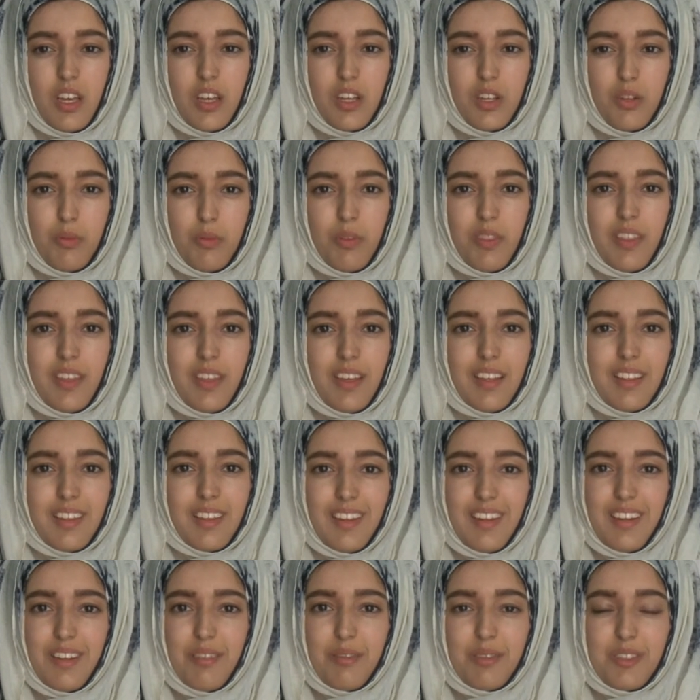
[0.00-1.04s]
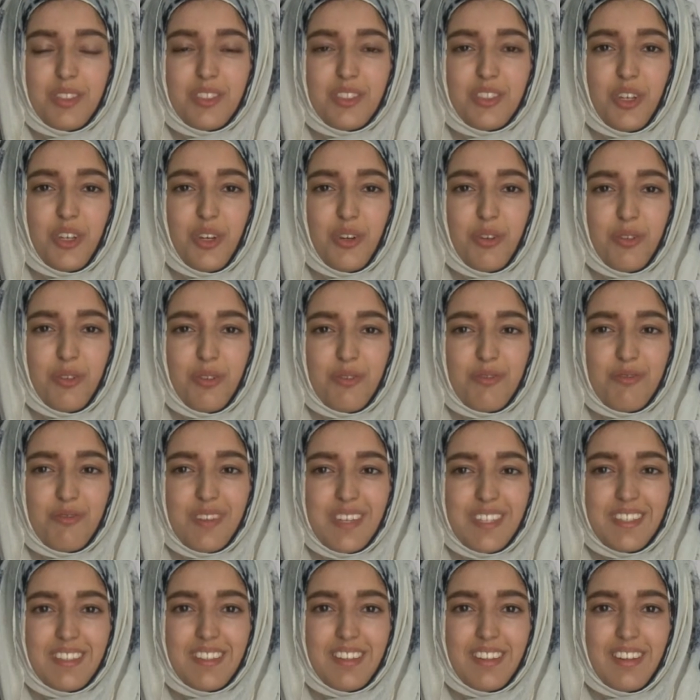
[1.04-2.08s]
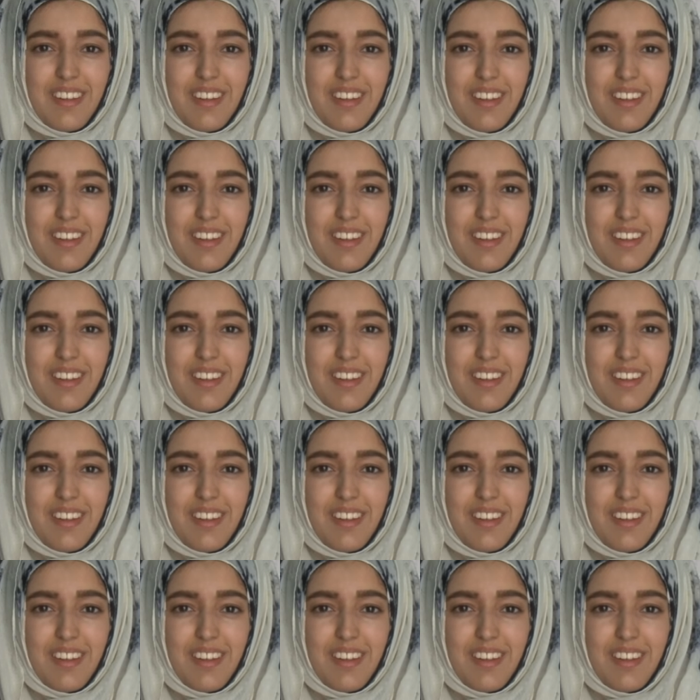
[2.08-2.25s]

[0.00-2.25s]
You wouldn't think that it was so recent.